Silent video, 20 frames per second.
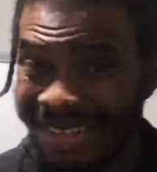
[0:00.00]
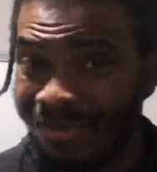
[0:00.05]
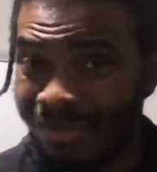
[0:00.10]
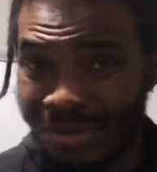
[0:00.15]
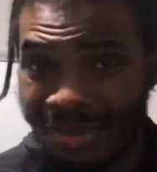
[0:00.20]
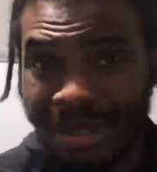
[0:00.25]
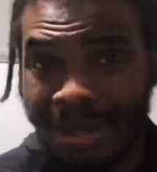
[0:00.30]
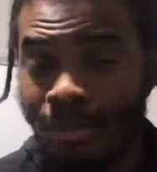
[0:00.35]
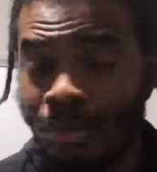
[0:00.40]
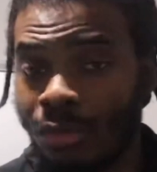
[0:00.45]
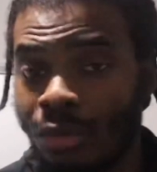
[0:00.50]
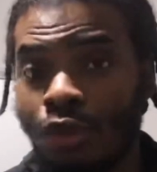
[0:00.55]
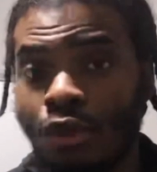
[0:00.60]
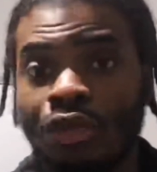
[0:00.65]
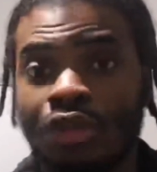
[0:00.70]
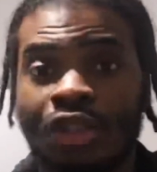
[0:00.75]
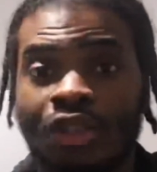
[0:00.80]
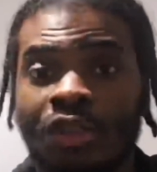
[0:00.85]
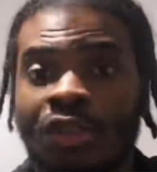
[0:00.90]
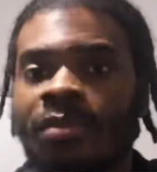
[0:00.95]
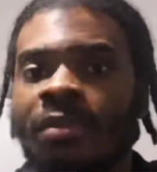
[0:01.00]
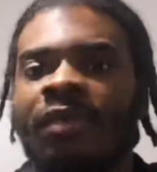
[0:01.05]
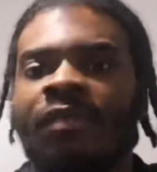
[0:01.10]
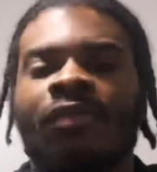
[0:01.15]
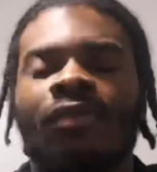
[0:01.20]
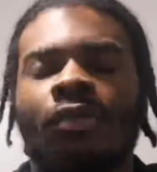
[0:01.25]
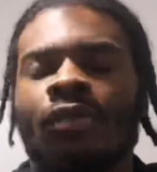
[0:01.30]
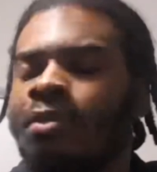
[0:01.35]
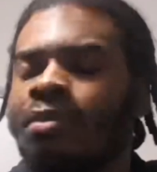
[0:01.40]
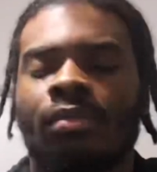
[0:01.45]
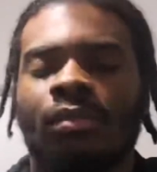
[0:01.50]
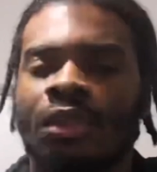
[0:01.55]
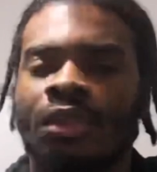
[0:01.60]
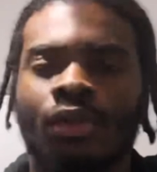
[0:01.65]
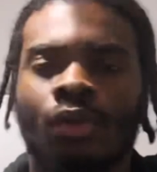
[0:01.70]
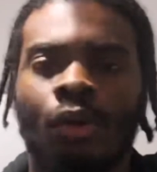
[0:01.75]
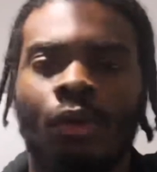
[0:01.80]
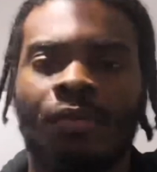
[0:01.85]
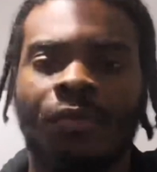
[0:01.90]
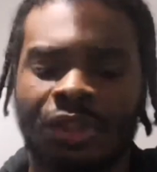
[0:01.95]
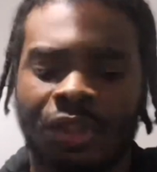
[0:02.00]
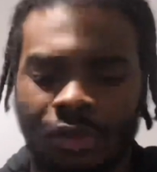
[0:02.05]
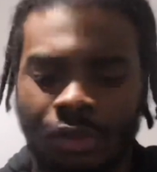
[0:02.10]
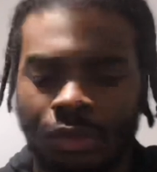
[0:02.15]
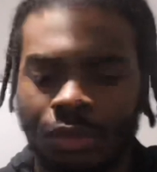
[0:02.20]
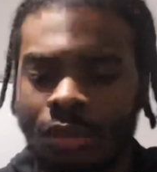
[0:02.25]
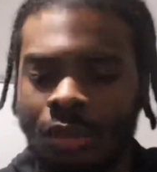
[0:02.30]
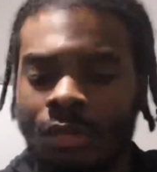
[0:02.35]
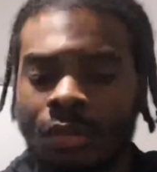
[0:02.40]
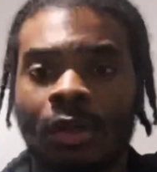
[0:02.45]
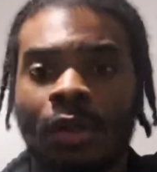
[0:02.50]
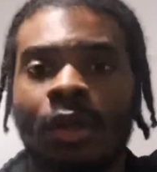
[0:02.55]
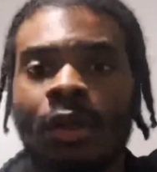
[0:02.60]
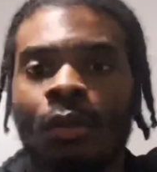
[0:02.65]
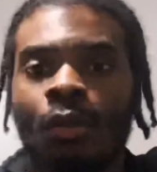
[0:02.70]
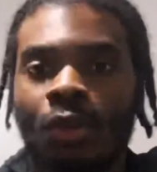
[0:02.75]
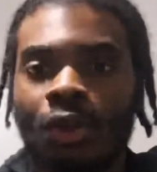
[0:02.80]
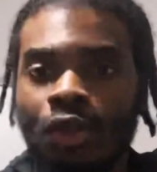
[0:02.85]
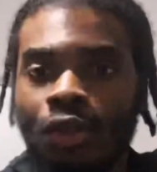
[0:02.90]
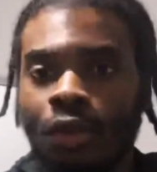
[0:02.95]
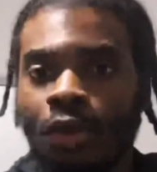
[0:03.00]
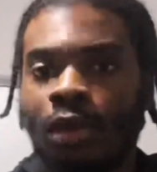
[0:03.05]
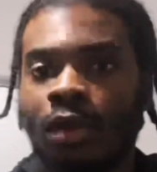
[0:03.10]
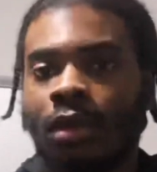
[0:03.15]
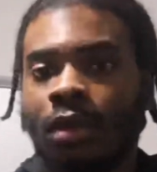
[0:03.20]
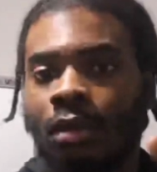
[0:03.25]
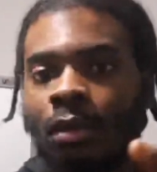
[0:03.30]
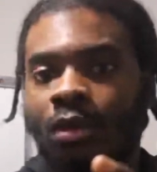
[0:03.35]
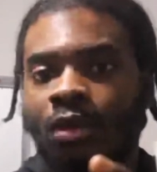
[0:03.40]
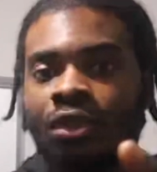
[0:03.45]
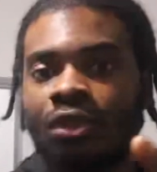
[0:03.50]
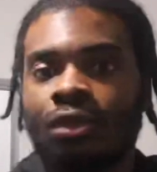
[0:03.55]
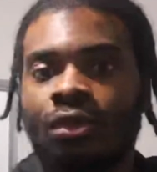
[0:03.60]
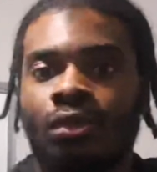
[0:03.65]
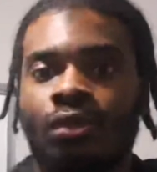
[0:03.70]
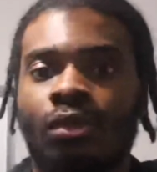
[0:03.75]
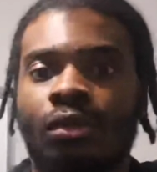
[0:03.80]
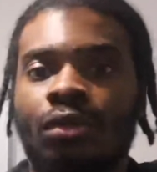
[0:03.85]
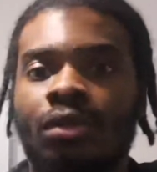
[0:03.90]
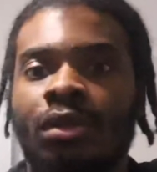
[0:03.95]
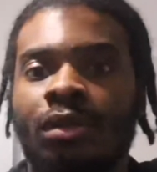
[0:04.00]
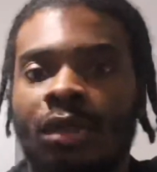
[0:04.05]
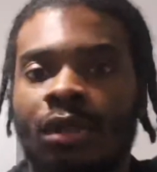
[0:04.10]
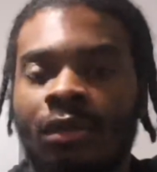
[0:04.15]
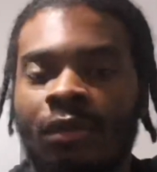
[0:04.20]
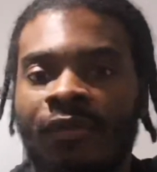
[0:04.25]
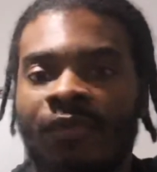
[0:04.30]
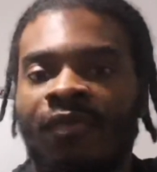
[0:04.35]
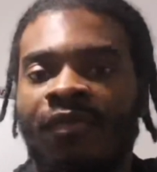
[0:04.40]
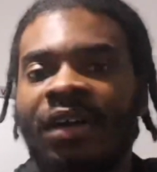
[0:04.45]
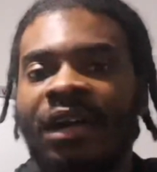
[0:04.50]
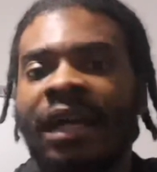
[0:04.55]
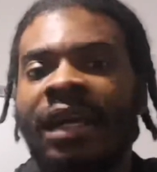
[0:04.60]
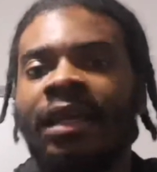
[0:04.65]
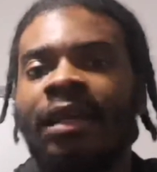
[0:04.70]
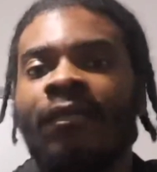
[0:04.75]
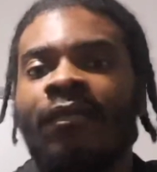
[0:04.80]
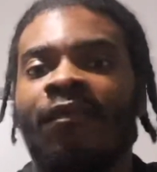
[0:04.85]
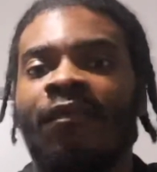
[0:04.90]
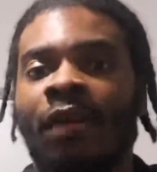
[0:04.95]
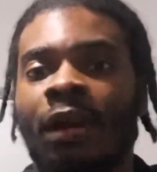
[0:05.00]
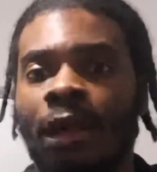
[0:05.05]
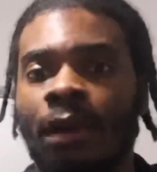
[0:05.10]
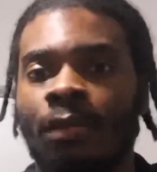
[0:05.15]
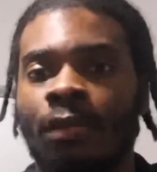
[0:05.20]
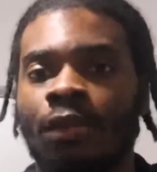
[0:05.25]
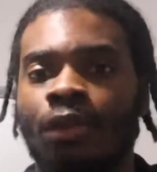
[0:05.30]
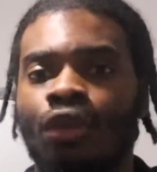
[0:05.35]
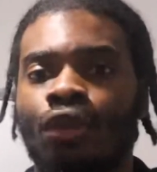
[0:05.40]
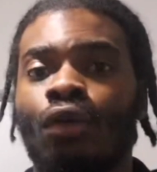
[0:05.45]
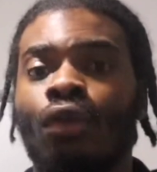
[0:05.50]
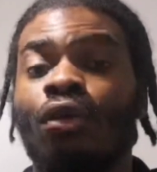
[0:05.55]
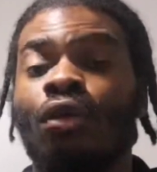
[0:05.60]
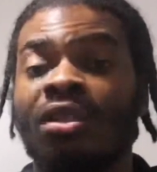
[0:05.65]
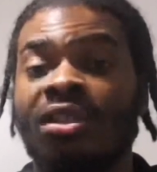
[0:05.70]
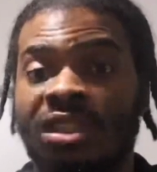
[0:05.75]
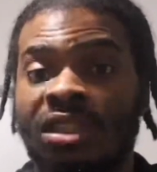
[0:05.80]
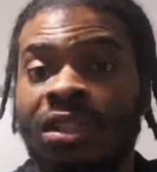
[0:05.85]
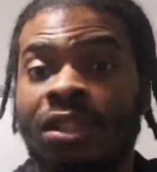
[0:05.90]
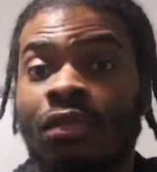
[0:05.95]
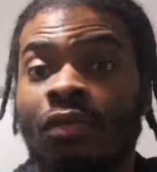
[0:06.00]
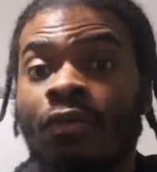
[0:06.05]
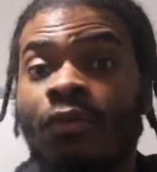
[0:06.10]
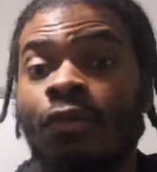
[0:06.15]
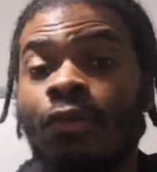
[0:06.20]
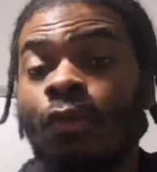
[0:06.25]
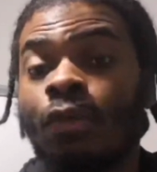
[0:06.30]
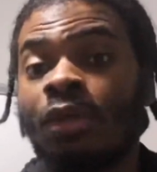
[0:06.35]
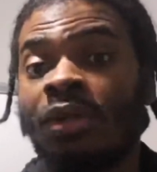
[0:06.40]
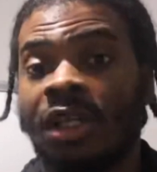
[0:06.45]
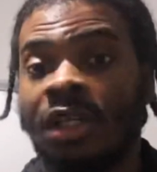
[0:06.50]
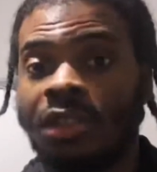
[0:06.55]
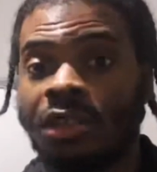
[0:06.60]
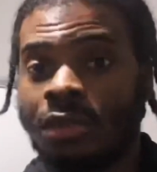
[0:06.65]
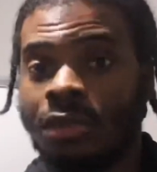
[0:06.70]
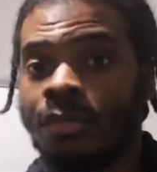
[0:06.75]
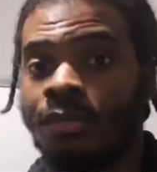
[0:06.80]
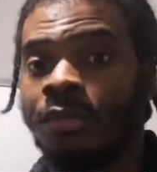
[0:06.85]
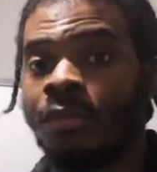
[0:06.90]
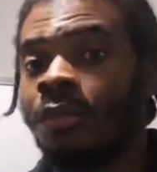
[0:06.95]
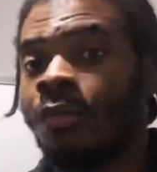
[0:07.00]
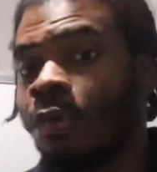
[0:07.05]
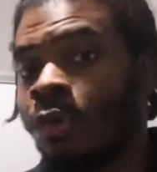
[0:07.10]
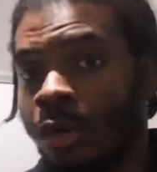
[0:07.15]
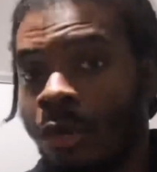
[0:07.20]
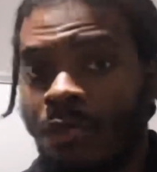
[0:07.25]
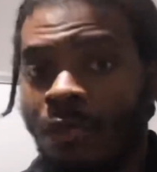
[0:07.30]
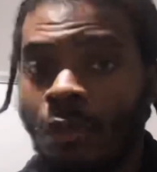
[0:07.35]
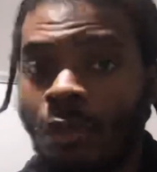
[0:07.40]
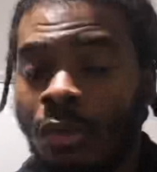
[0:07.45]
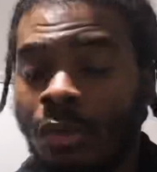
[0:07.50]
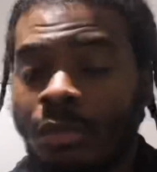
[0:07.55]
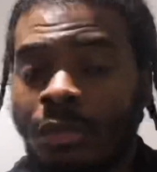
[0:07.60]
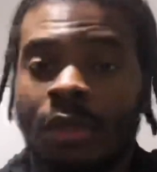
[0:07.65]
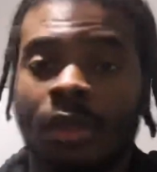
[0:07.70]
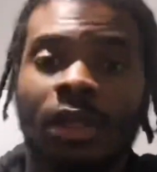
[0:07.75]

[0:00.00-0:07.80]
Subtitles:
loses respect for you, it's over. She's gonna, when you're in a confined environment, you're gonna see the real nature of a woman.